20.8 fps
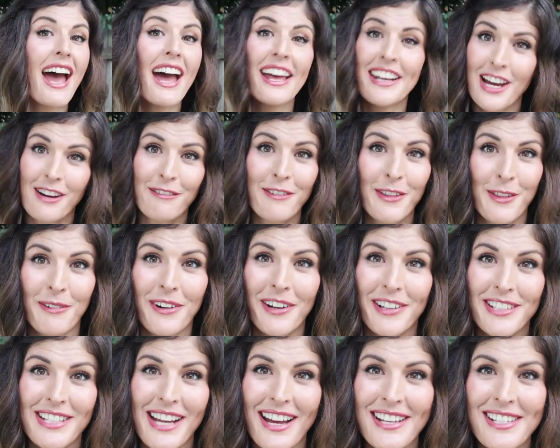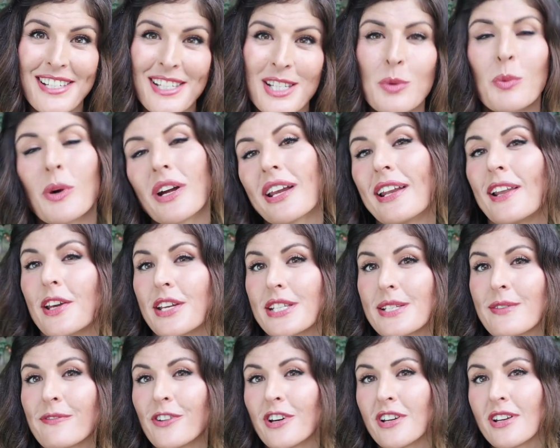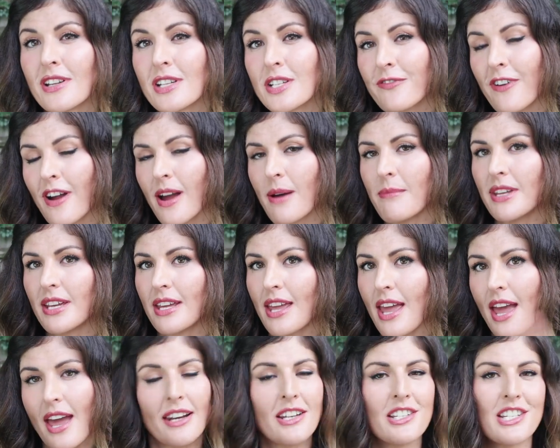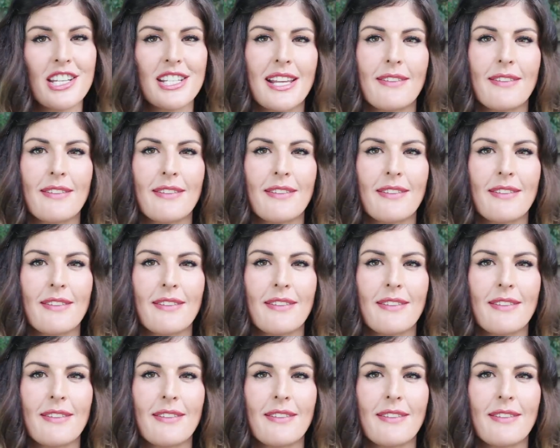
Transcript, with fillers: And now for the real tests. We're gonna look at some footage from the Canon G